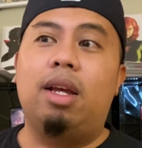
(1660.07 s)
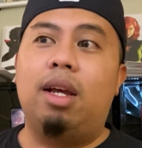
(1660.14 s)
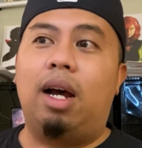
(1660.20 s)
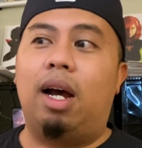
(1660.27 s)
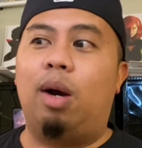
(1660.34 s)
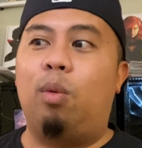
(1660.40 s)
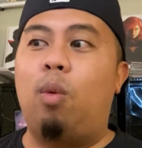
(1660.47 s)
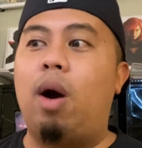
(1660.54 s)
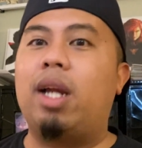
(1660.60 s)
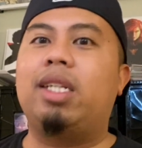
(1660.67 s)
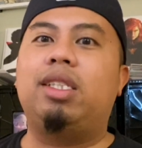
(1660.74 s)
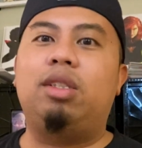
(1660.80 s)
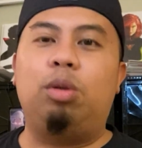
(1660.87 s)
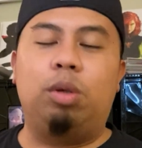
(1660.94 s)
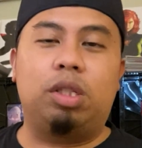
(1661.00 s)

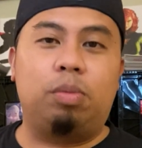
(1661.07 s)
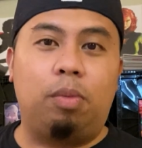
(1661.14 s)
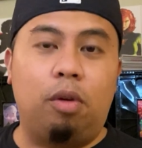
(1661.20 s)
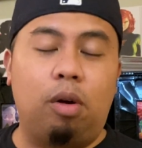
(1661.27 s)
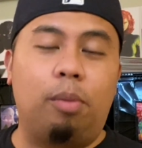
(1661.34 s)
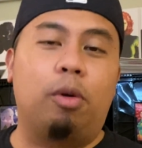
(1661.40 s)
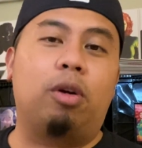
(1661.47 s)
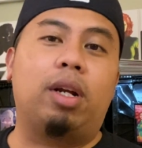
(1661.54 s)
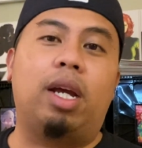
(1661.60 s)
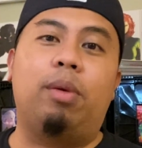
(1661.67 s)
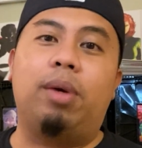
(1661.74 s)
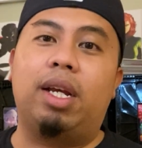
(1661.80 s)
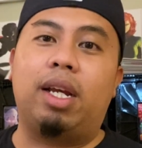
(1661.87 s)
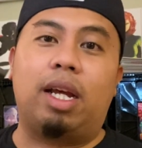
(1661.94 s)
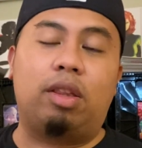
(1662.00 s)
wanting to explore more
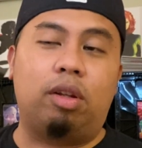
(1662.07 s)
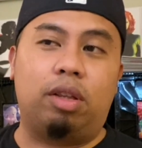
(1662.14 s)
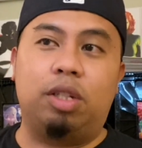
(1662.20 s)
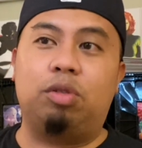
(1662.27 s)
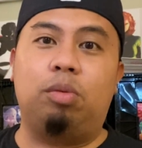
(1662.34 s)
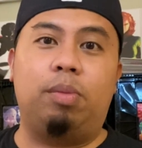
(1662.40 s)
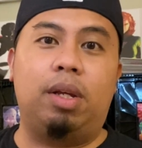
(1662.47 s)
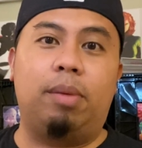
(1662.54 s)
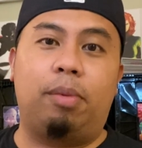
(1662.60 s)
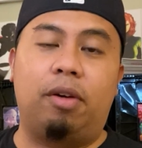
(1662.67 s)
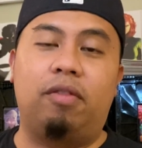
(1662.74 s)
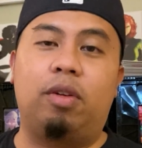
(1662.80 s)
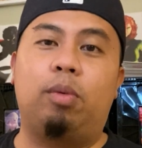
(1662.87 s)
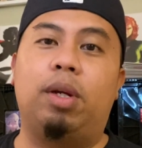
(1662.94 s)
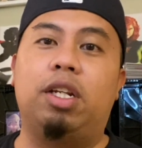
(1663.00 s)
Nightwing, I thought this would be a
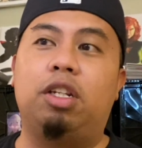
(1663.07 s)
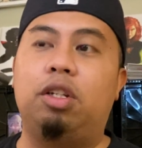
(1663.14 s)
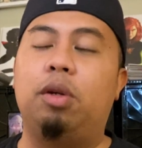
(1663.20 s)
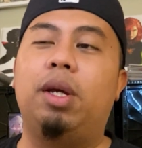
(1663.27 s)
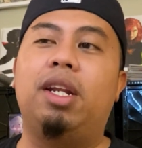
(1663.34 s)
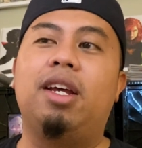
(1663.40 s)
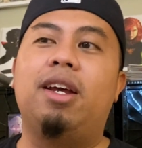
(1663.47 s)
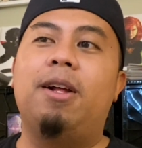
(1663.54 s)
perfect way to do it.